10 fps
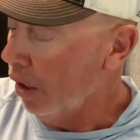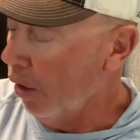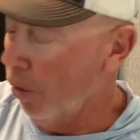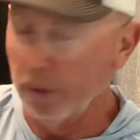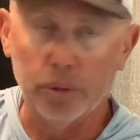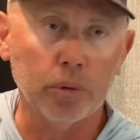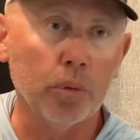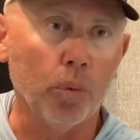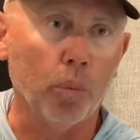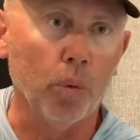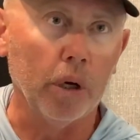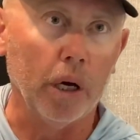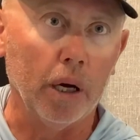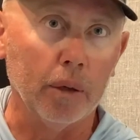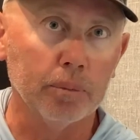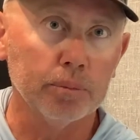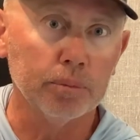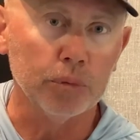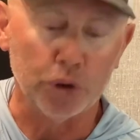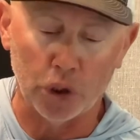on
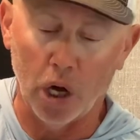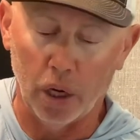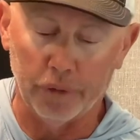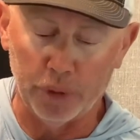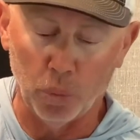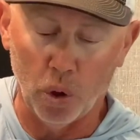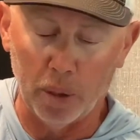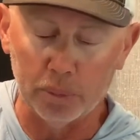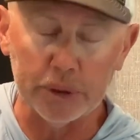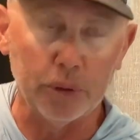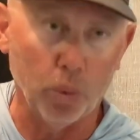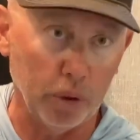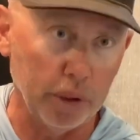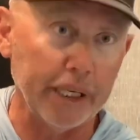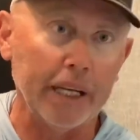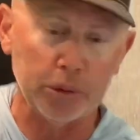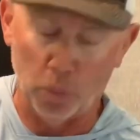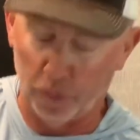the color of your worms in order to catch more